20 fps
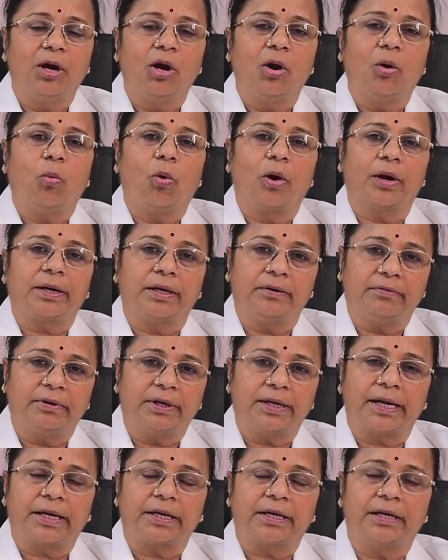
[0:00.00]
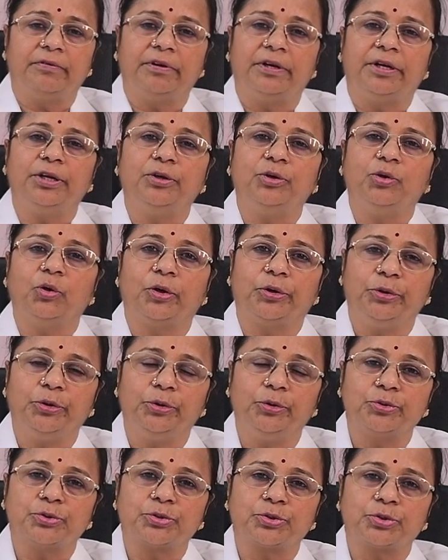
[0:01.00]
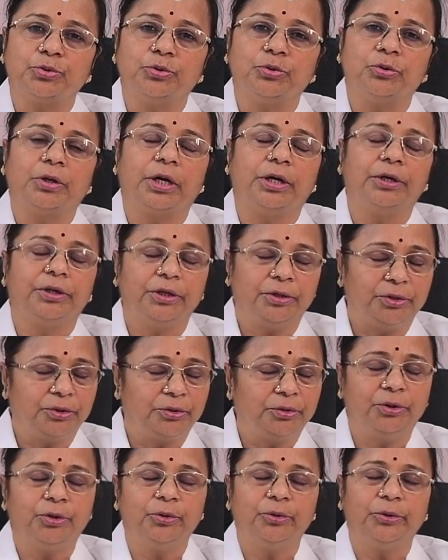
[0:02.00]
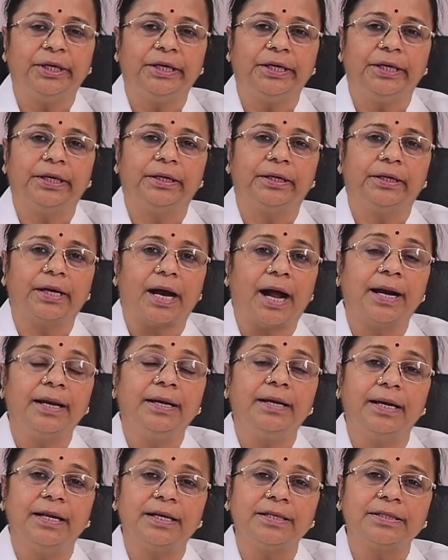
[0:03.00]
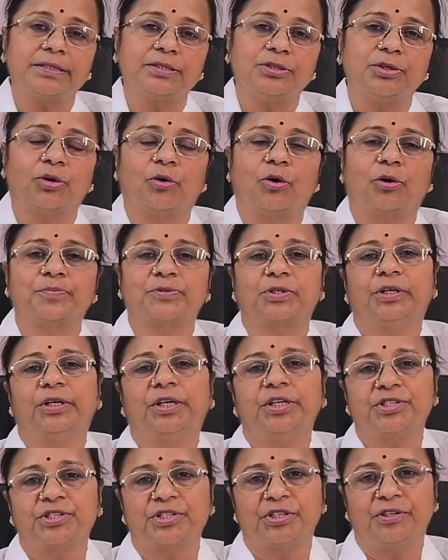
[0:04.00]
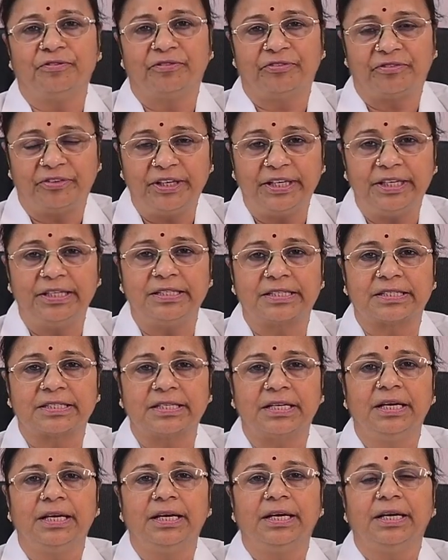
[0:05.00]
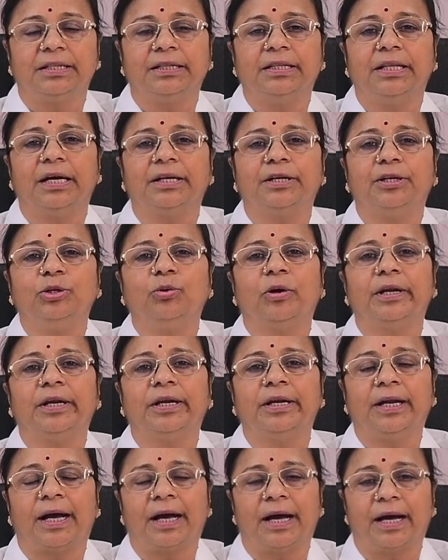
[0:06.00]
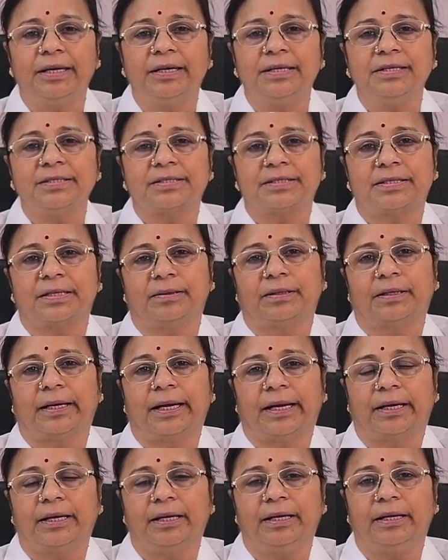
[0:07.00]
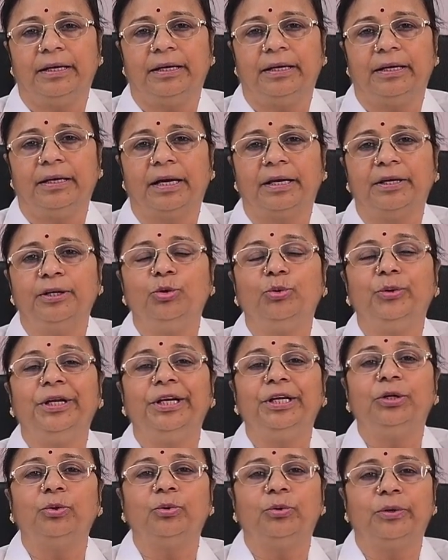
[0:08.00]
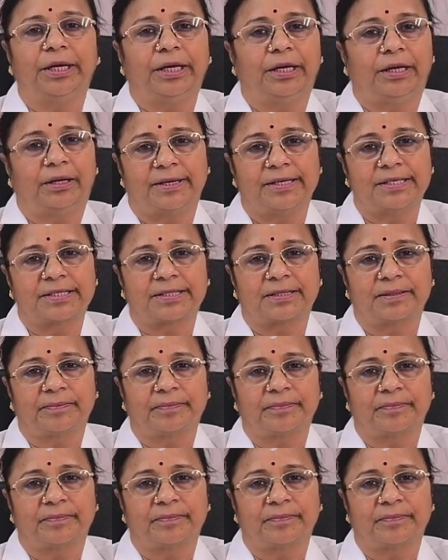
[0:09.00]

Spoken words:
whatever activity you are used to, continue doing it unless your obstetrician feels that you are in a high risk category and you need to take rest.